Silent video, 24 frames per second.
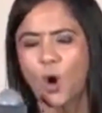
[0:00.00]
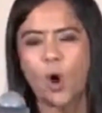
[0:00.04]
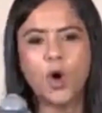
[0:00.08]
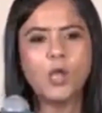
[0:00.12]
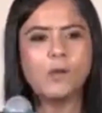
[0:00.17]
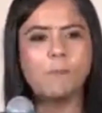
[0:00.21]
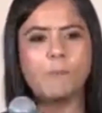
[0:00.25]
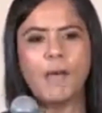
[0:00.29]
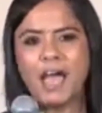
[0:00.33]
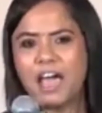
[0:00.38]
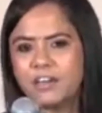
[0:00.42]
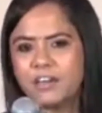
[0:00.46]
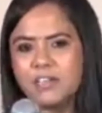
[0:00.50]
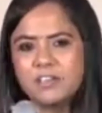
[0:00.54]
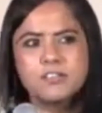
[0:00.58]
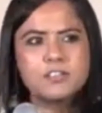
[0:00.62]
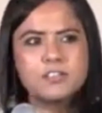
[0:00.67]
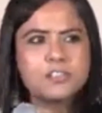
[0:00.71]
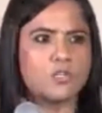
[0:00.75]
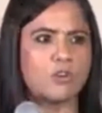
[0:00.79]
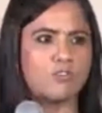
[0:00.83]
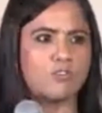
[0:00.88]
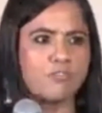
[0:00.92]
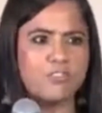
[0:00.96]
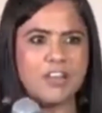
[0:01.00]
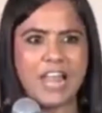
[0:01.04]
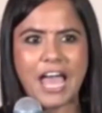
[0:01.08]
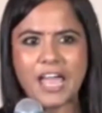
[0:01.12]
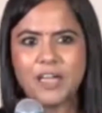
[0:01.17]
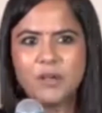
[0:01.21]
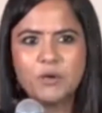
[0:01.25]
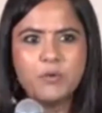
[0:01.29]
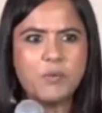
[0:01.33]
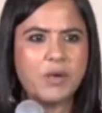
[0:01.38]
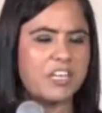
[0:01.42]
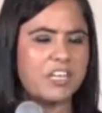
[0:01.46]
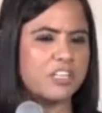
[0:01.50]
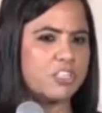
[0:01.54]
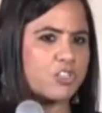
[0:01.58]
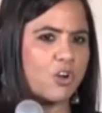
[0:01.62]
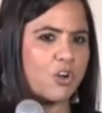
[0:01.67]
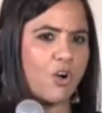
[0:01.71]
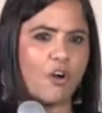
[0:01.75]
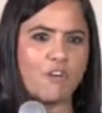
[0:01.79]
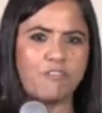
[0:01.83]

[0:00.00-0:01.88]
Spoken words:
all barriers of language,